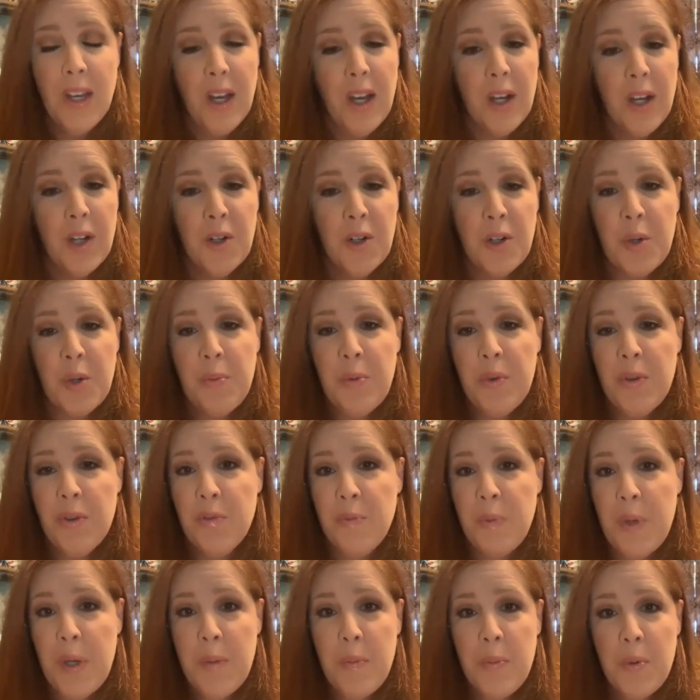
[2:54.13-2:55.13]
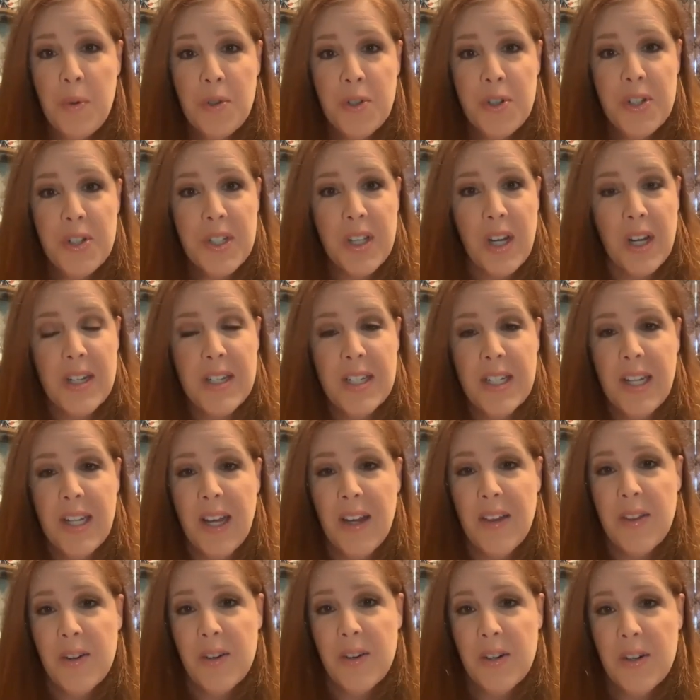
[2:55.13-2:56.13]
a group of people just got
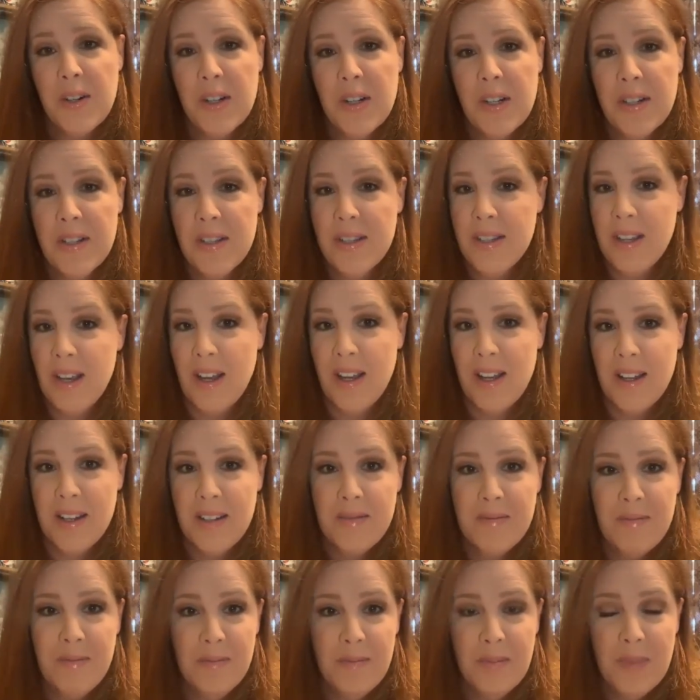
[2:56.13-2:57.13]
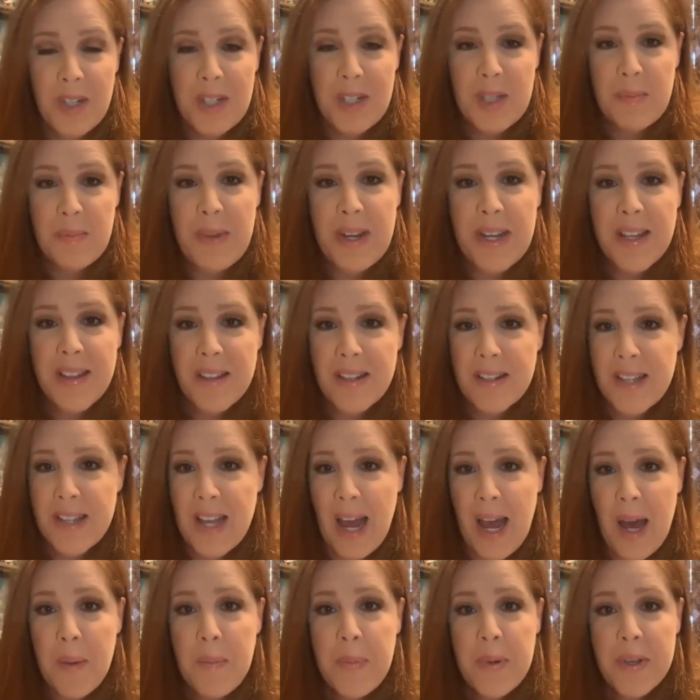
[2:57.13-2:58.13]
together and said, let's make this
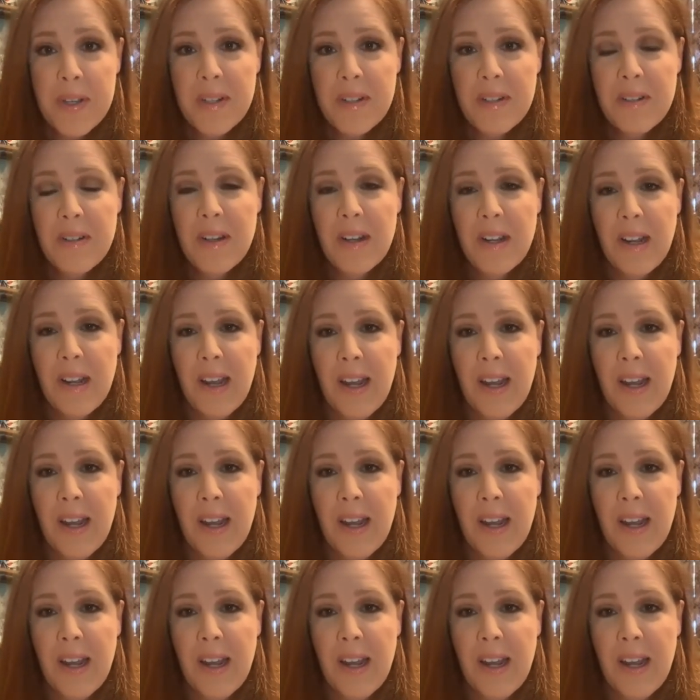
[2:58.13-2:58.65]
happen.